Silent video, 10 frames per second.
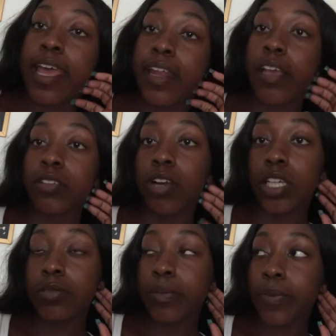Edit, talk
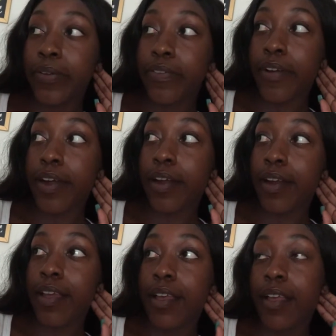to my boyfriend,
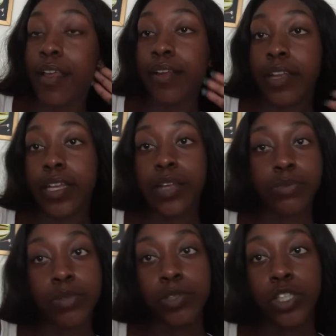get
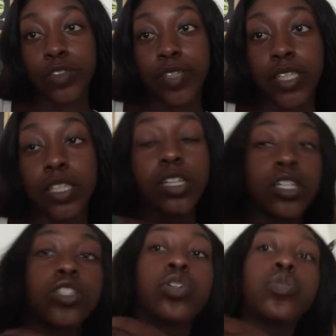room service. I
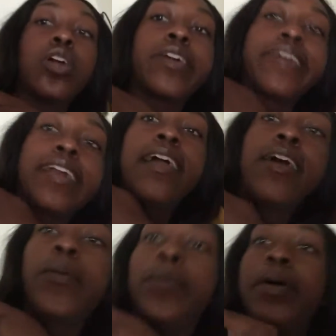look so dark right
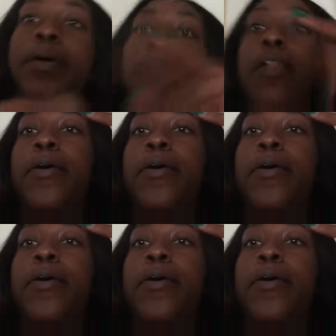now, but you